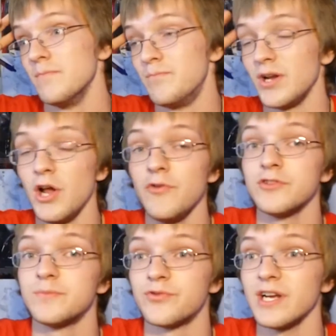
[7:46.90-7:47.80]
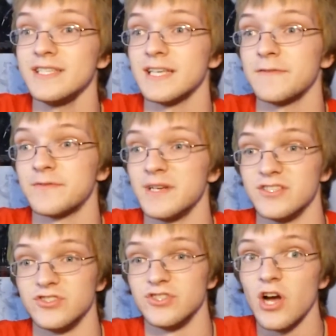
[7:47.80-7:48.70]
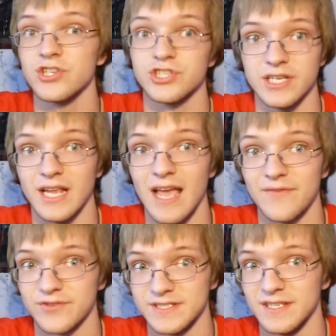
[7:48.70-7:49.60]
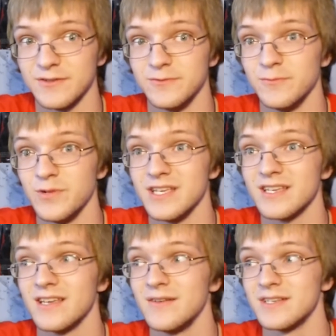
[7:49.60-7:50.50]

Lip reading: blow their brains out from exhaustion every single week.